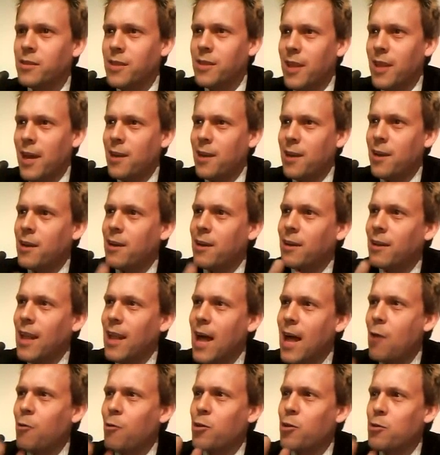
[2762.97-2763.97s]
this data and
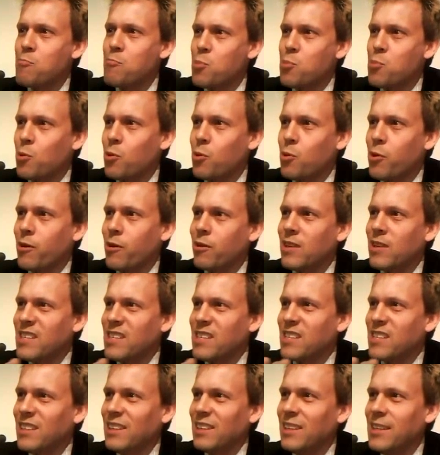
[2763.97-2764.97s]
allow an
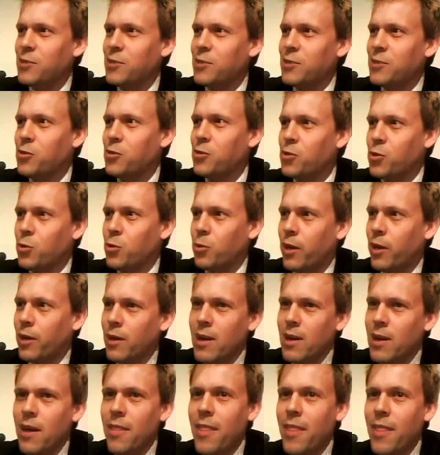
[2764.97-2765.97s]
employer to listen to it,